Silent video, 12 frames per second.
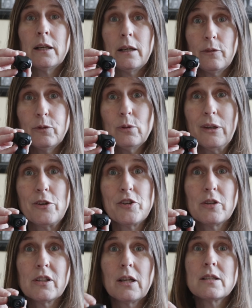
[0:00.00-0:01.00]
if all those
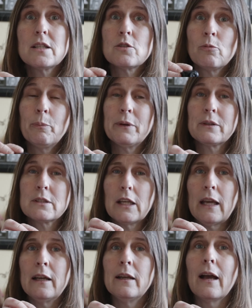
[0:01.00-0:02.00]
utilities were built
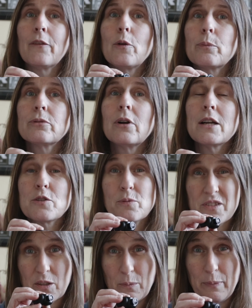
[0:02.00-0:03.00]
in and the price
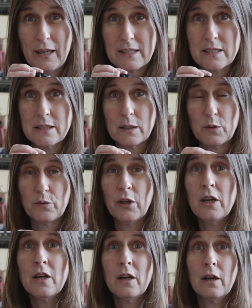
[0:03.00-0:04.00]
was competitive,
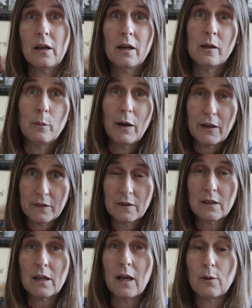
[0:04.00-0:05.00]
I
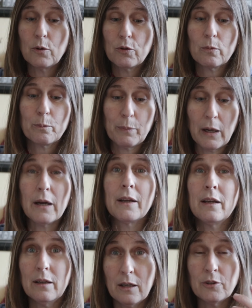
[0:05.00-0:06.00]
think I would
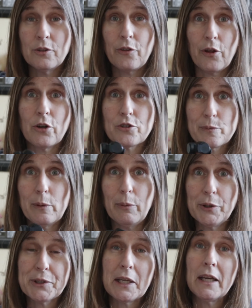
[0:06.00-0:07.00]
buy another Osmo
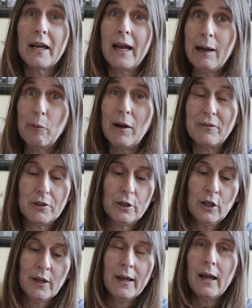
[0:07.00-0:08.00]
Pocket. However,
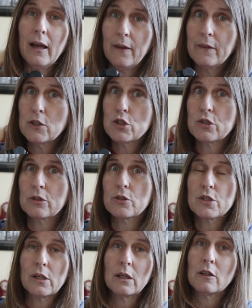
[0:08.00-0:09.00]
at this
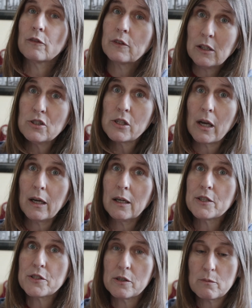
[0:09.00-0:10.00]
juncture, if
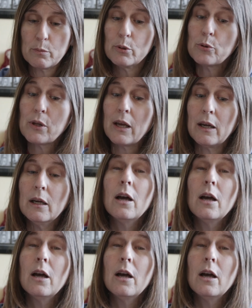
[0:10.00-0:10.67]
DJI don't pull their